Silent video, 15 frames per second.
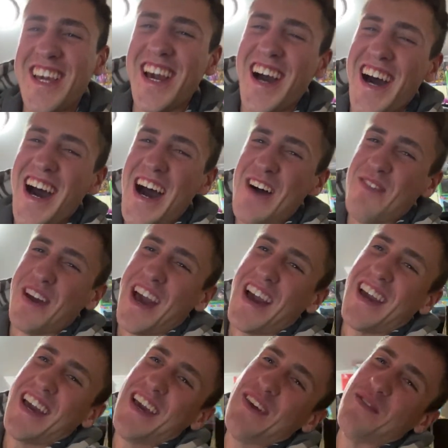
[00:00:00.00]
I, mean, I
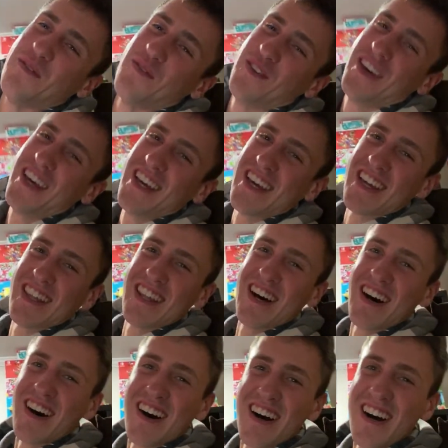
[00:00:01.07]
ain't vegan
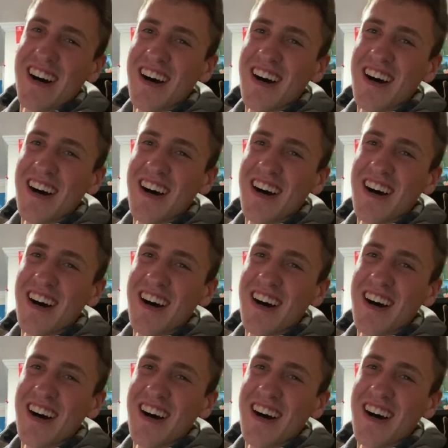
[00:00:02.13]
though.